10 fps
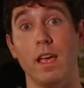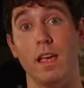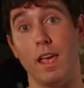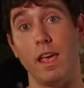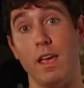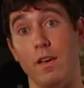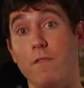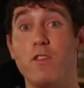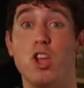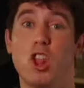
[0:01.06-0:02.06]

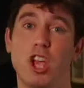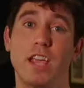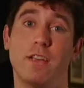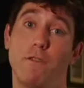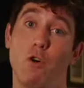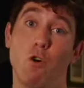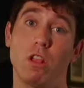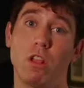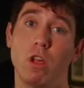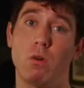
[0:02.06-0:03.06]
If you're looking for
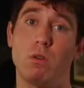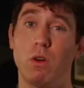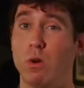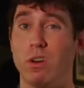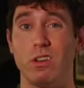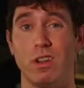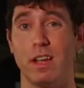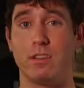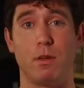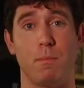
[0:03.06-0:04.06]
a loan or you'd
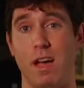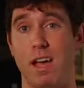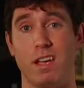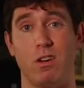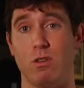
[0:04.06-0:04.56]
like to buy a